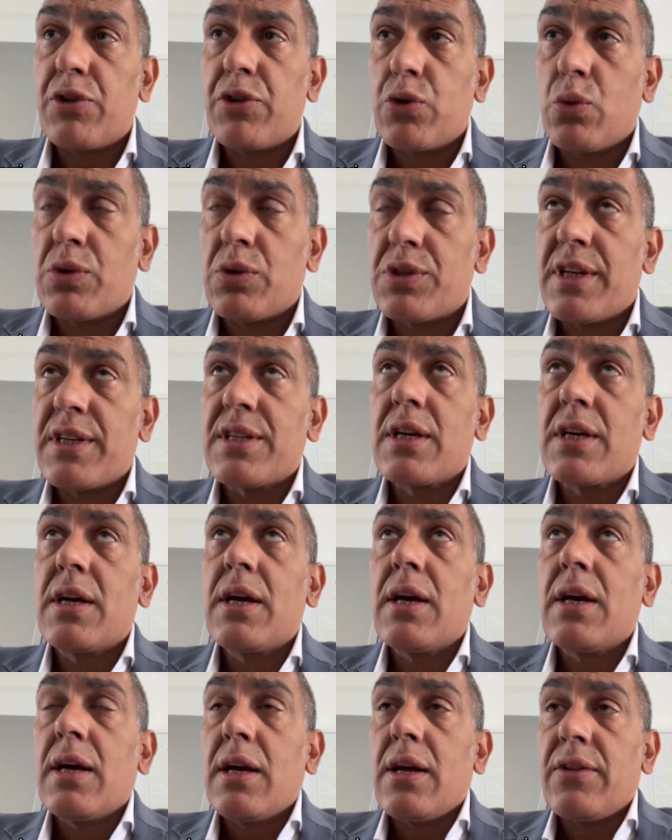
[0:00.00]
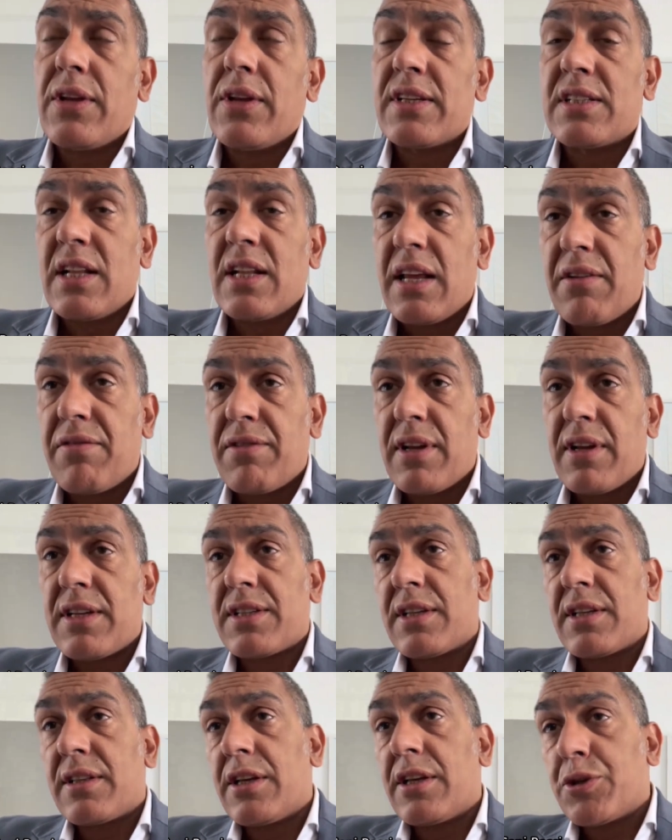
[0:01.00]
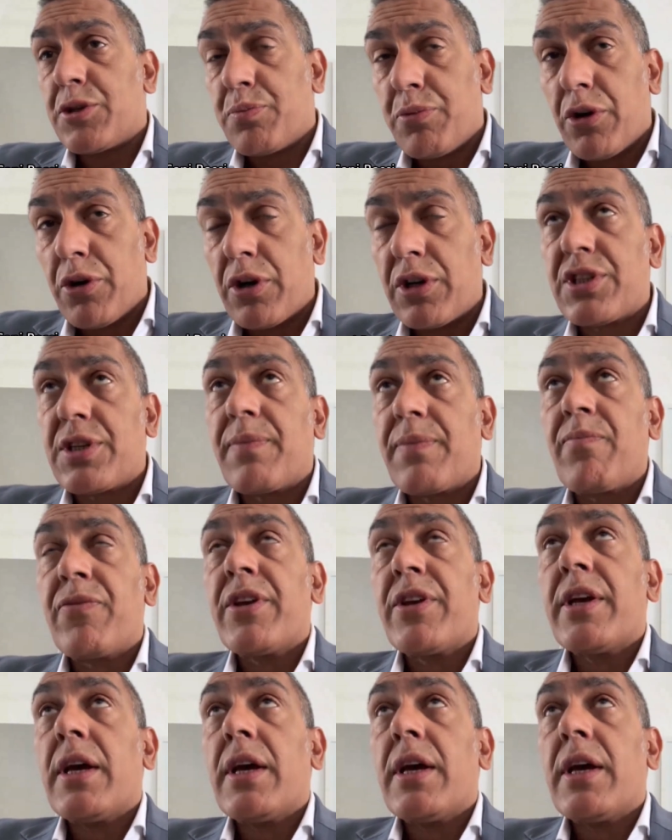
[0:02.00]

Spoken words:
resources. There's leaflets and there's books.